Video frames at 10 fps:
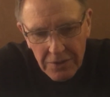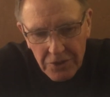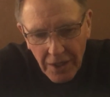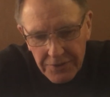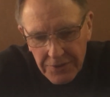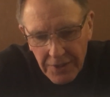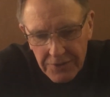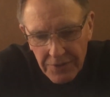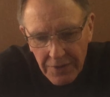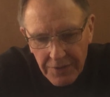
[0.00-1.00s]
John
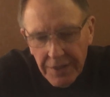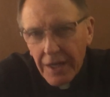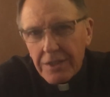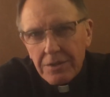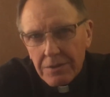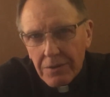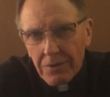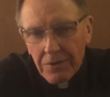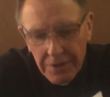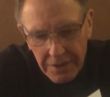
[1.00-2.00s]
says, "Then I
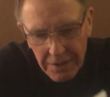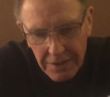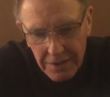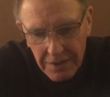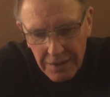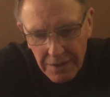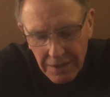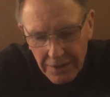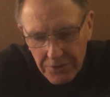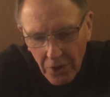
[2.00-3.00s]
turned,
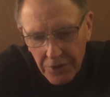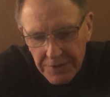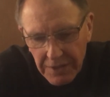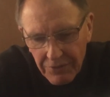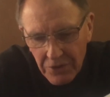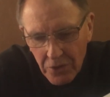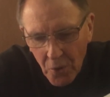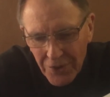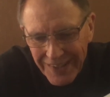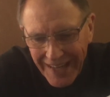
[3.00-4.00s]
and I saw 7
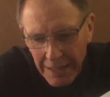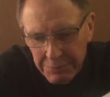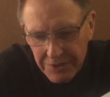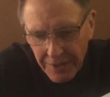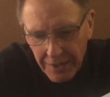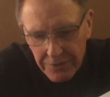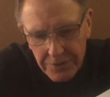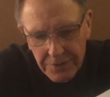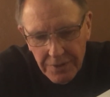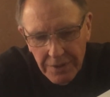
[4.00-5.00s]
golden
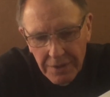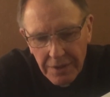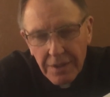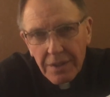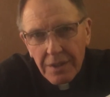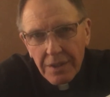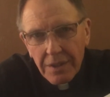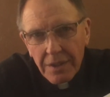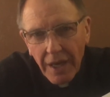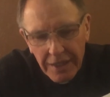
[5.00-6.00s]
lampstands.
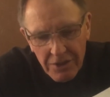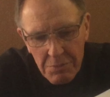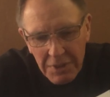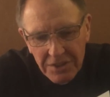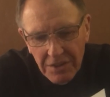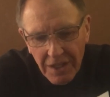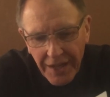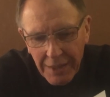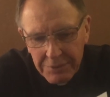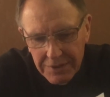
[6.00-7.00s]
And midst of the
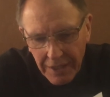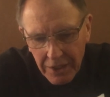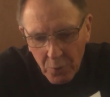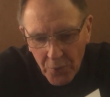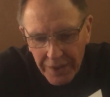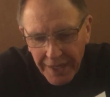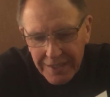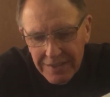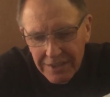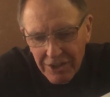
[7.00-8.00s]
lampstand, one like
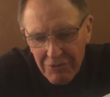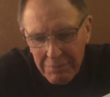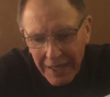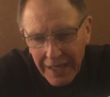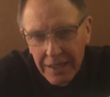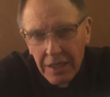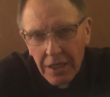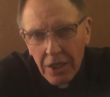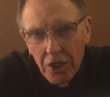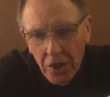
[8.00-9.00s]
a son of man,
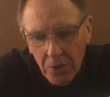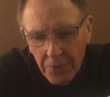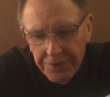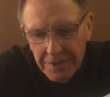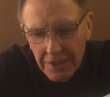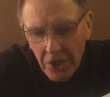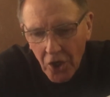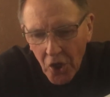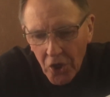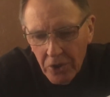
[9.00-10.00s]
clothed in a
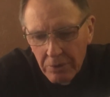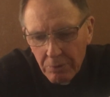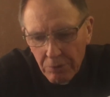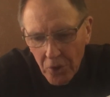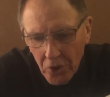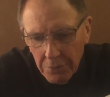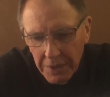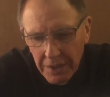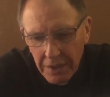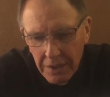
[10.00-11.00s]
long robe,
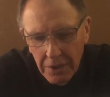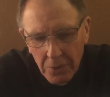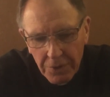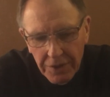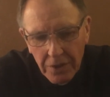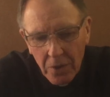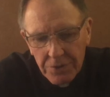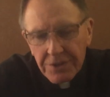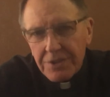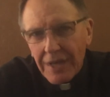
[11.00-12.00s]
with a
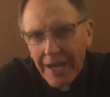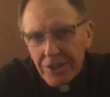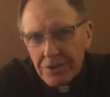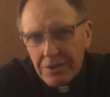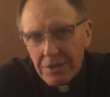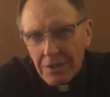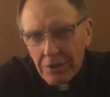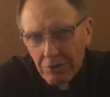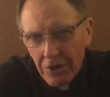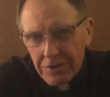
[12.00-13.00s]
golden sash
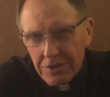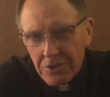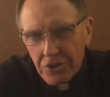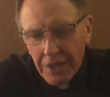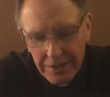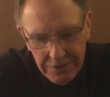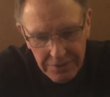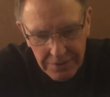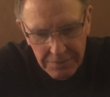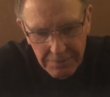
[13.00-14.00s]
across his chest."